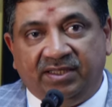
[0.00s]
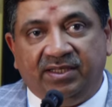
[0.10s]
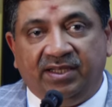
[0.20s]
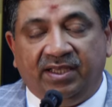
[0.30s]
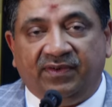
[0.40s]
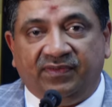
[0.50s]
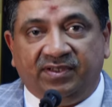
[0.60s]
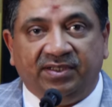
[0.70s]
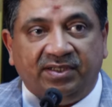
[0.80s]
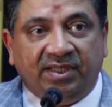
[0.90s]
the day
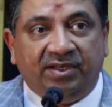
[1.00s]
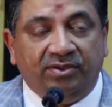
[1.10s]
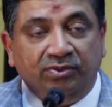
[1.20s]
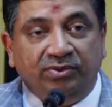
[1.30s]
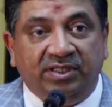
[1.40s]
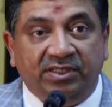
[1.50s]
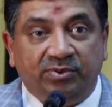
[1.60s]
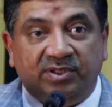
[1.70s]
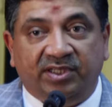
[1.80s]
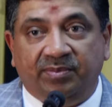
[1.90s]
after, and new things
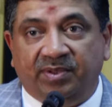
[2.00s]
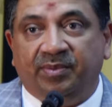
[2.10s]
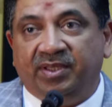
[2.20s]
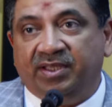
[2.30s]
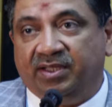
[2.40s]
will keep coming.